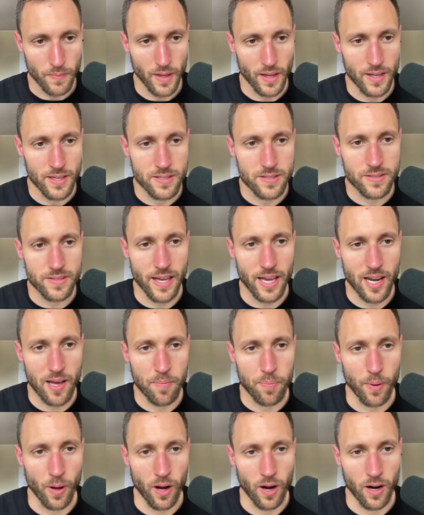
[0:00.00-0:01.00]
is set
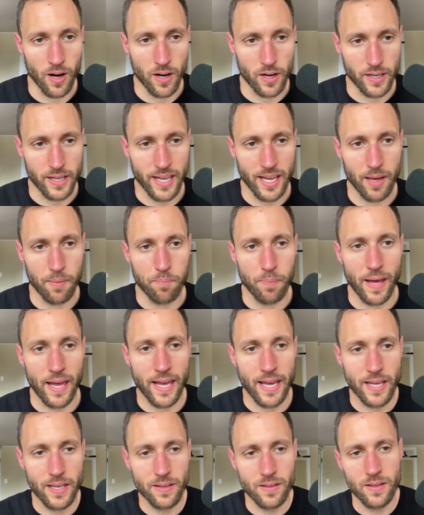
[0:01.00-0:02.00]
up our
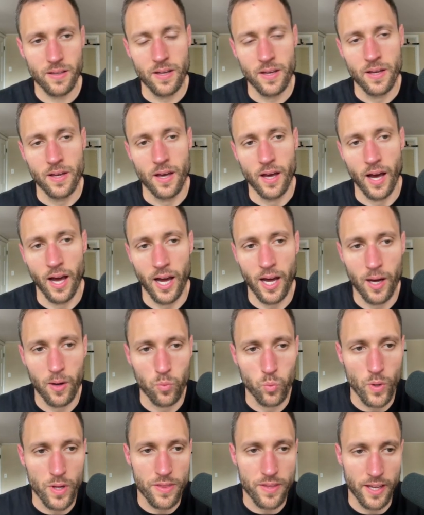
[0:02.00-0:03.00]
campaign
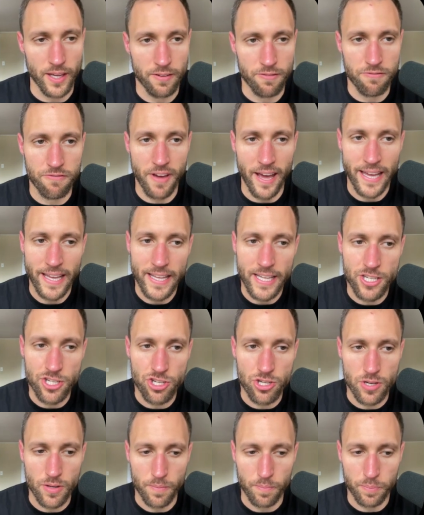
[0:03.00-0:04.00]
with
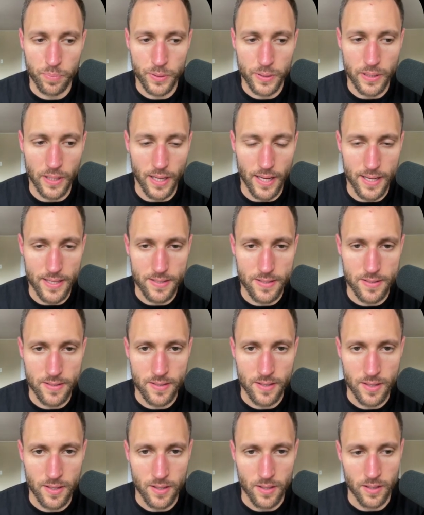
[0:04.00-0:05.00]
Advantage plus
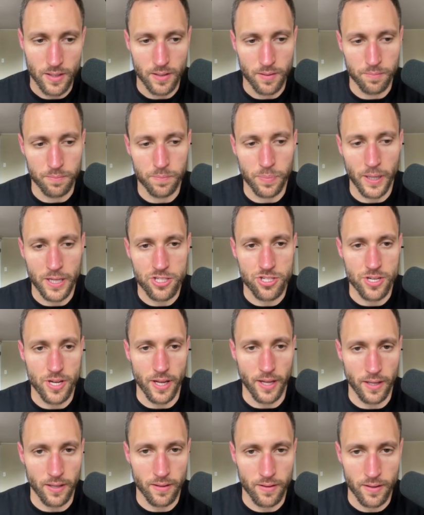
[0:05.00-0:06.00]

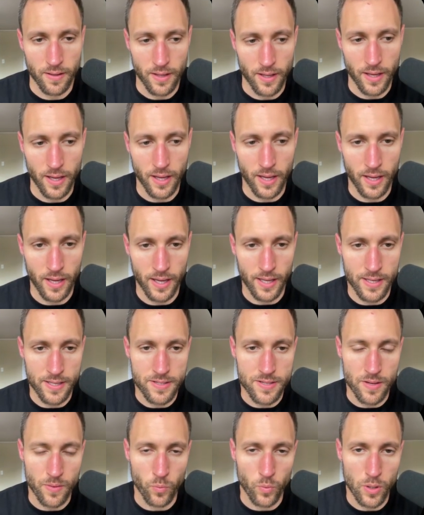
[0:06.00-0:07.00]
budgeting.
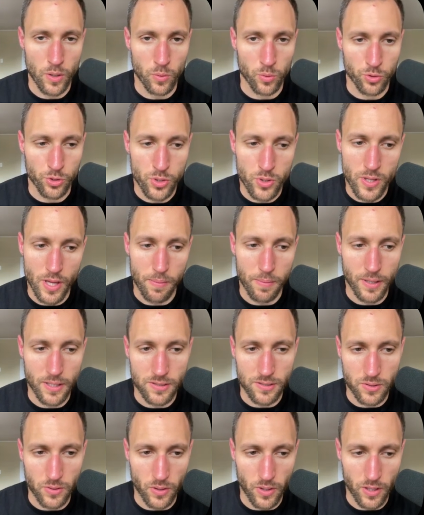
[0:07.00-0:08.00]
And we will do that
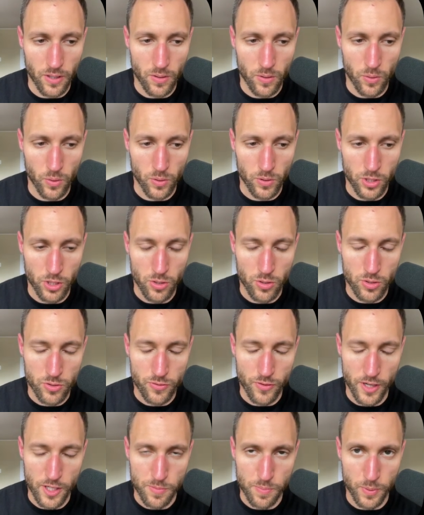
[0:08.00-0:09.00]
because it's going to
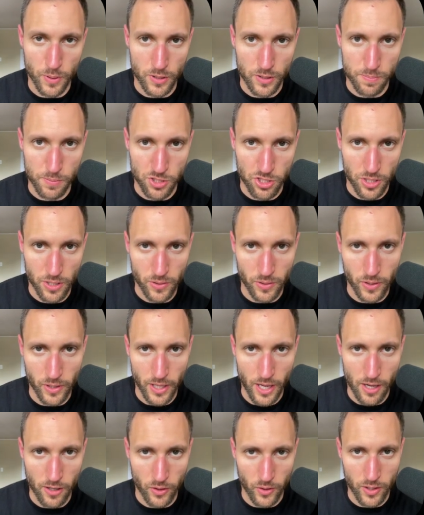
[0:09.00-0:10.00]
use Facebook's machine
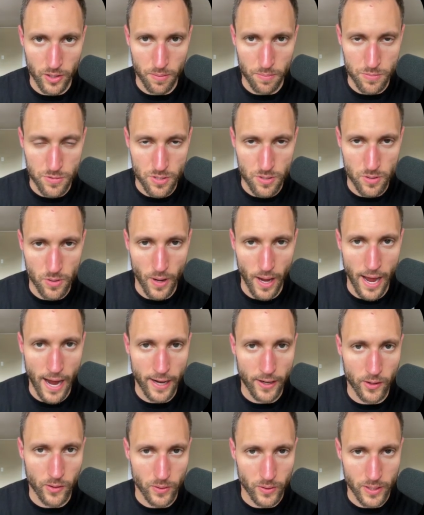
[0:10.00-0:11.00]
learning algorithm to
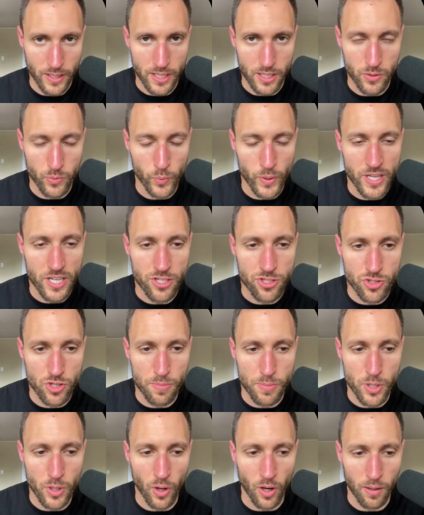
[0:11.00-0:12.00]
accurately
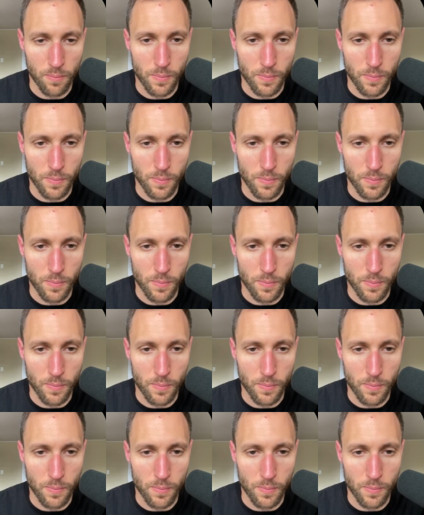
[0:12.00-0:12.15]
redistribute our